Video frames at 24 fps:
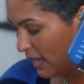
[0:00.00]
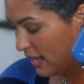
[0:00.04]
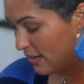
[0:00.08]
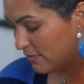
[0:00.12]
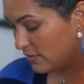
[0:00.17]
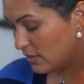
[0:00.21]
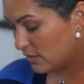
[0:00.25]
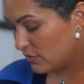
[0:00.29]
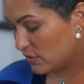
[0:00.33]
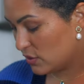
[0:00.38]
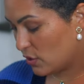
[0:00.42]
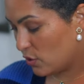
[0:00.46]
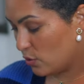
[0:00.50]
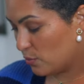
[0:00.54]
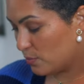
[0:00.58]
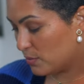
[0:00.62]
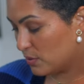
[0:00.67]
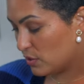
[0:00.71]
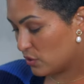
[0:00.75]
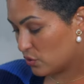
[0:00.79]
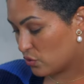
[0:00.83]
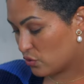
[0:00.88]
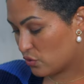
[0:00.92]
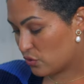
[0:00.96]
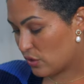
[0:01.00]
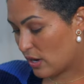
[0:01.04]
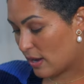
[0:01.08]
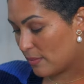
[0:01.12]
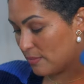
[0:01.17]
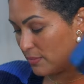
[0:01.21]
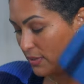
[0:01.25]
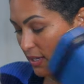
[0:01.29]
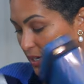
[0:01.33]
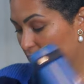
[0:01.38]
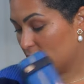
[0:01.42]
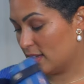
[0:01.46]
I haven't even opened the
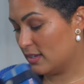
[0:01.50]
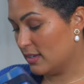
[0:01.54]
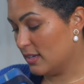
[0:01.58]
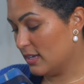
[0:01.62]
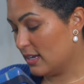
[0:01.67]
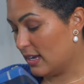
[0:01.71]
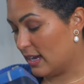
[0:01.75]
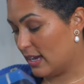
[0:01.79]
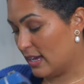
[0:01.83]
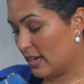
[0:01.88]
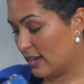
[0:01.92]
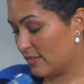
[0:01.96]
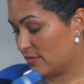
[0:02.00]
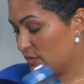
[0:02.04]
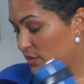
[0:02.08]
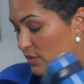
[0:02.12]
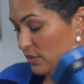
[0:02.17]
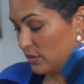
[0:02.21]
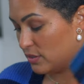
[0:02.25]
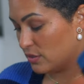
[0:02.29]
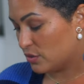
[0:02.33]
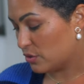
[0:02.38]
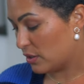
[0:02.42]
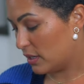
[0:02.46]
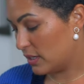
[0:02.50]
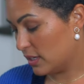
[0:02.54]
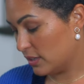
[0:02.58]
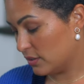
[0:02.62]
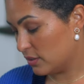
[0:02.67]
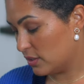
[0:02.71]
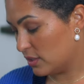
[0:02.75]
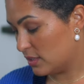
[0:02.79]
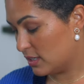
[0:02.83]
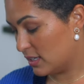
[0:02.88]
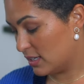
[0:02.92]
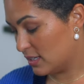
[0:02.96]
strap yet. I haven't tried
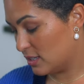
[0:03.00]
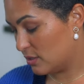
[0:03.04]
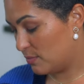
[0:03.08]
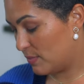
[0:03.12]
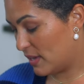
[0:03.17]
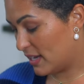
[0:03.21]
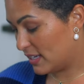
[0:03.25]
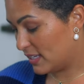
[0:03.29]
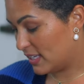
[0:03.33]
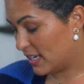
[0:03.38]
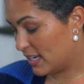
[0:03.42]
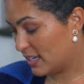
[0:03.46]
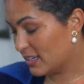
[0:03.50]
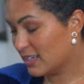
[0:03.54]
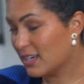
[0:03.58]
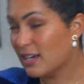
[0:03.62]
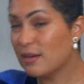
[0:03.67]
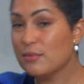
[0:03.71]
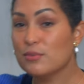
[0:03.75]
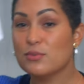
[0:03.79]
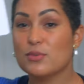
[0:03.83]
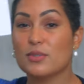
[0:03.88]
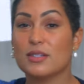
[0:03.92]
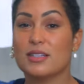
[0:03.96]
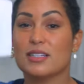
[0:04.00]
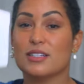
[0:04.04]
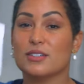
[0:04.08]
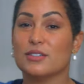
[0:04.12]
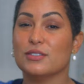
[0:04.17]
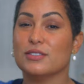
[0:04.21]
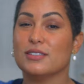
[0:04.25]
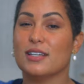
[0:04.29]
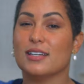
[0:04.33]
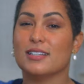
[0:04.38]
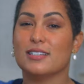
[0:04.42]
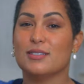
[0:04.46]
out the dust bag yet. It comes with a little
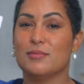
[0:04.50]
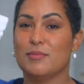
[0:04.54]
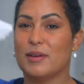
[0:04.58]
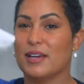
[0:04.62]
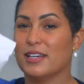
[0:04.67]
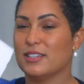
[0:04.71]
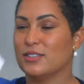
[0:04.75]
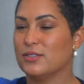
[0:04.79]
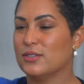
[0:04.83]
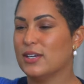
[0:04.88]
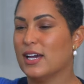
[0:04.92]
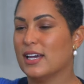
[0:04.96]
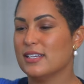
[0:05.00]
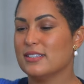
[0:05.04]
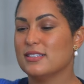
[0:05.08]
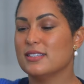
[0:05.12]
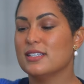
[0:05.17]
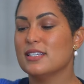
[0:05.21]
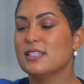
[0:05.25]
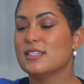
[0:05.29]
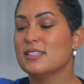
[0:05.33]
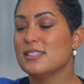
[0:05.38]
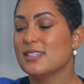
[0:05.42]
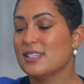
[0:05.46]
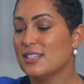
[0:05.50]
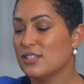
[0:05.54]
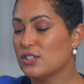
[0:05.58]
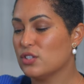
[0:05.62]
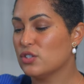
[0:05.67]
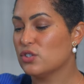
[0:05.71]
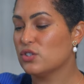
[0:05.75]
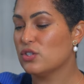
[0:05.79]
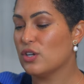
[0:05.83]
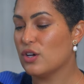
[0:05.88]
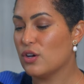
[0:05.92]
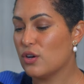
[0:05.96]
dust bag, you guys. This is
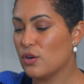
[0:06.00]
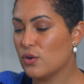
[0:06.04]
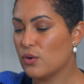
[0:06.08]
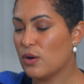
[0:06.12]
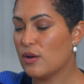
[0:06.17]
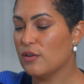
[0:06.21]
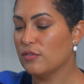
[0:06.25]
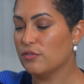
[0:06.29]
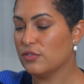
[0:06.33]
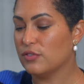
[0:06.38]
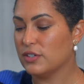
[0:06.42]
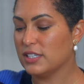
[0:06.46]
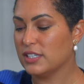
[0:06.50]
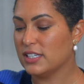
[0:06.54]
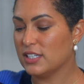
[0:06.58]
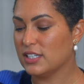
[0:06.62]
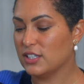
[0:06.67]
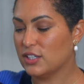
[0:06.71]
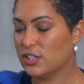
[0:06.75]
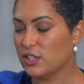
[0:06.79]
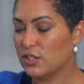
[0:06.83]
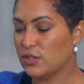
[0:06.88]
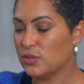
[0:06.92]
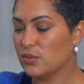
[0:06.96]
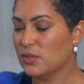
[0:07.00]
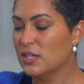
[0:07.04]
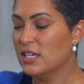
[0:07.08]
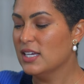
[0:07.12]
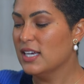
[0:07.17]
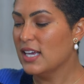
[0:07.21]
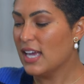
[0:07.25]
so freaking cute.